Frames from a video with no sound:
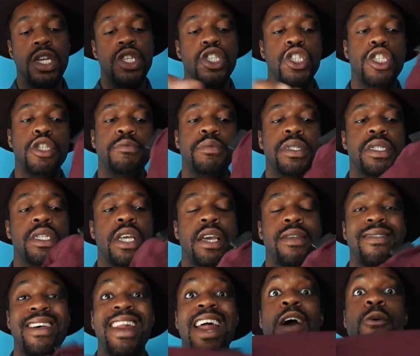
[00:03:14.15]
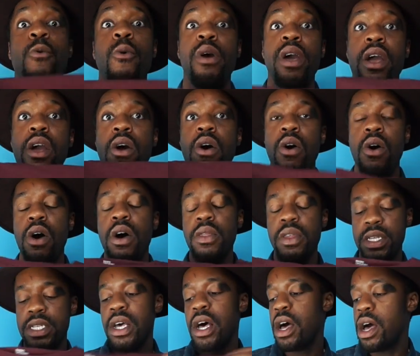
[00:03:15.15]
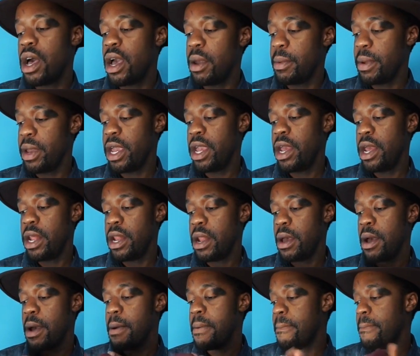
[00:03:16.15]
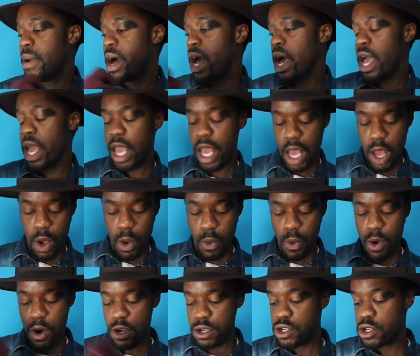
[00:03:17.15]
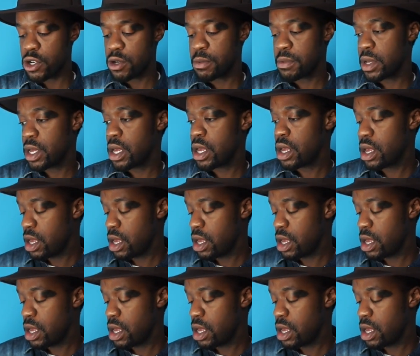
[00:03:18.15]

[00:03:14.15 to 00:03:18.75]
cheapest thing that I wear all the time in uh, my wardrobe.